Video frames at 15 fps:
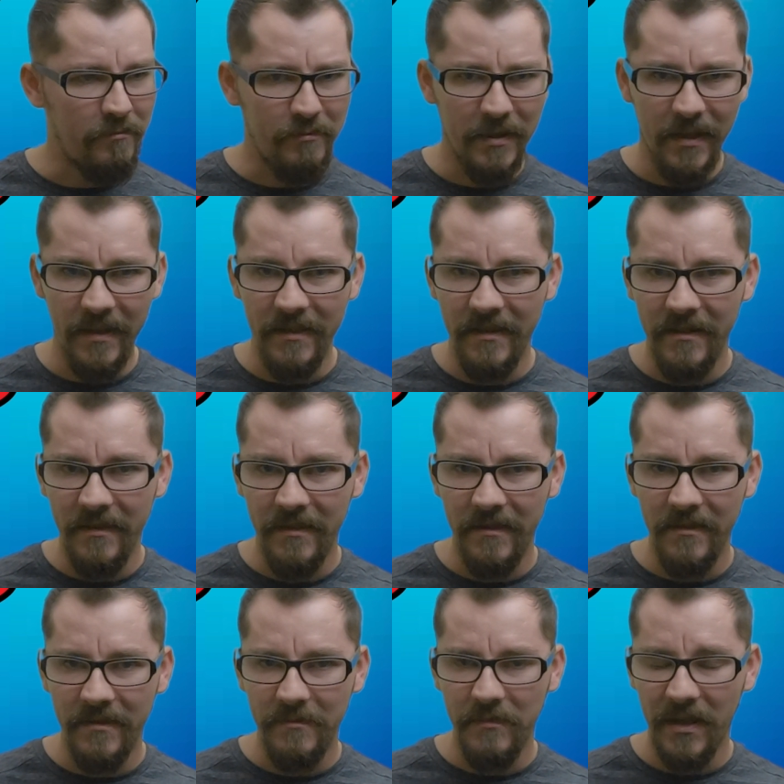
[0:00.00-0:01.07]
but
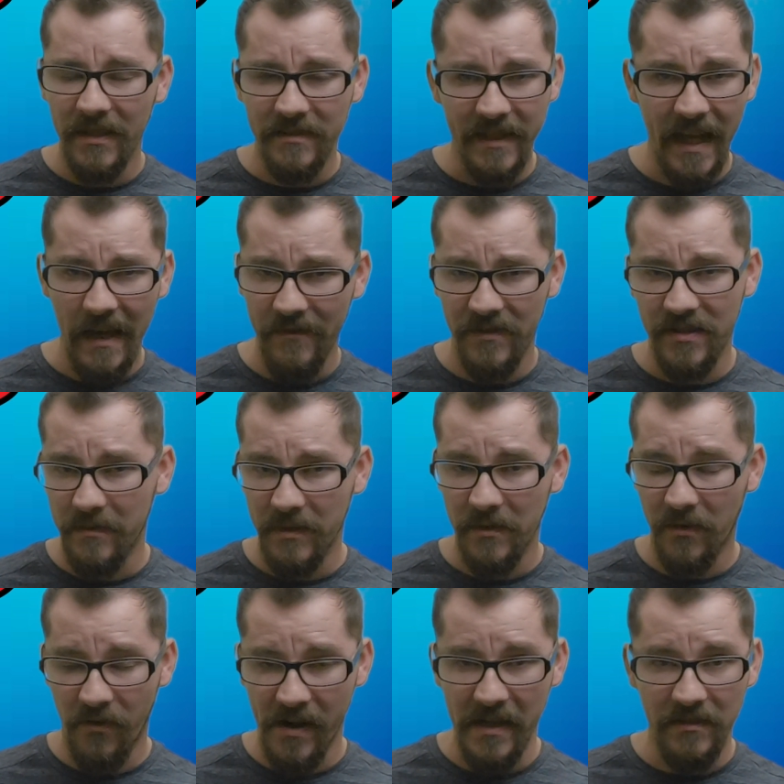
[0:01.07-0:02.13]
because they have some of
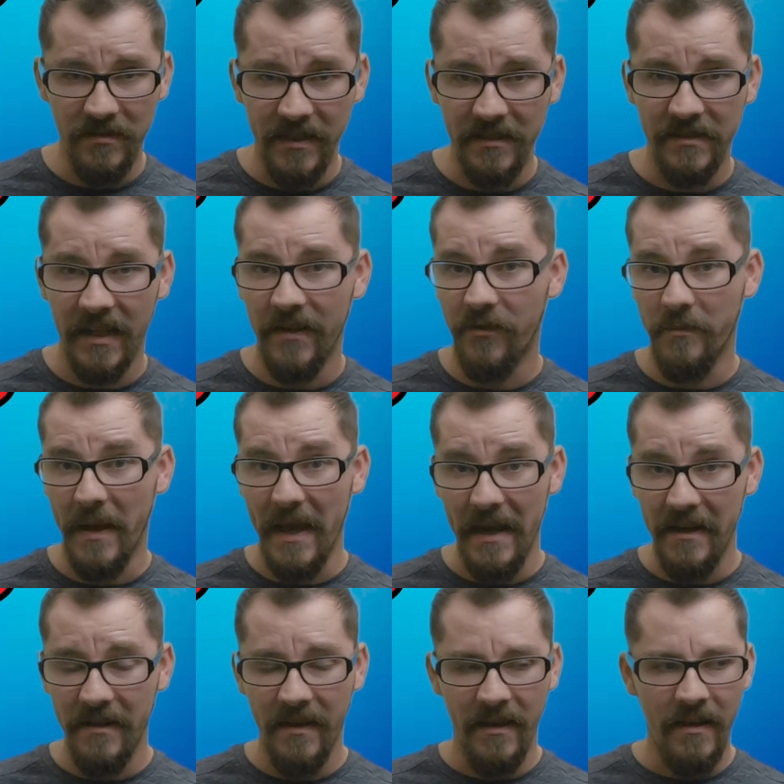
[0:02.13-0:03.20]
the greatest discs ever
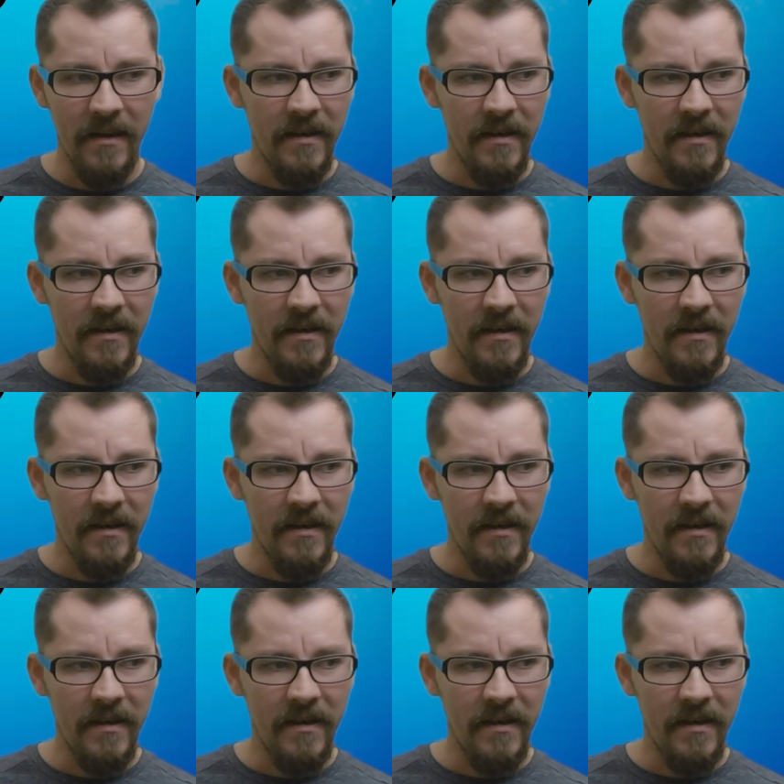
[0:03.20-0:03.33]
made,